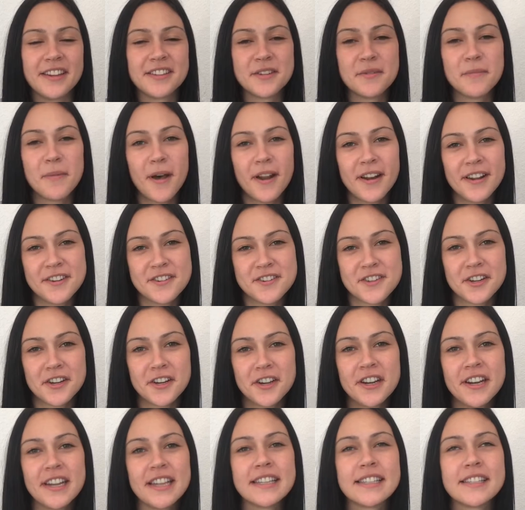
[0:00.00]
so body
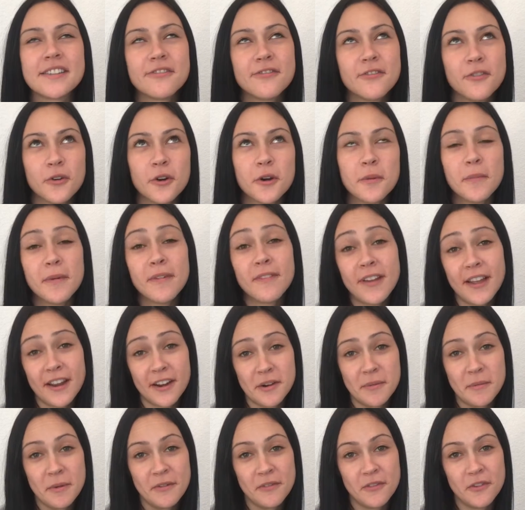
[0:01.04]
sugaring is a form of hair
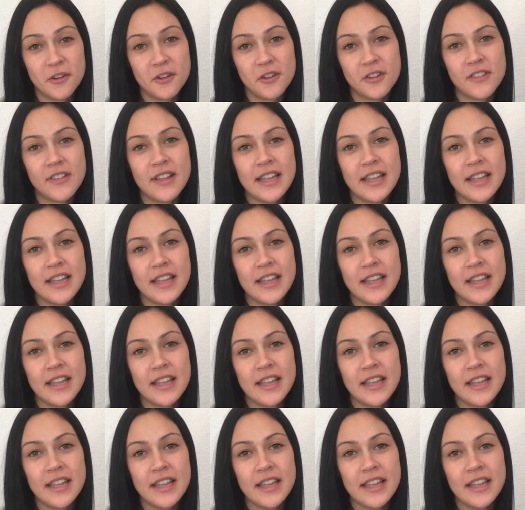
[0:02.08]
removal.